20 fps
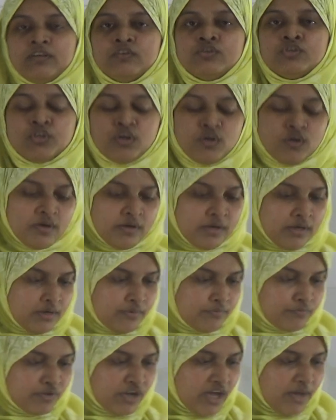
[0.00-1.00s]
So
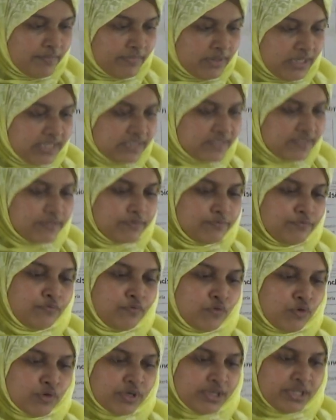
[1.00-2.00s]
from lesson
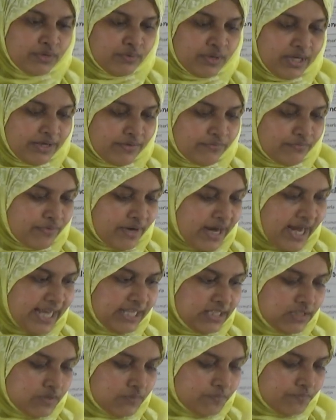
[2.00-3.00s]
4 you can write,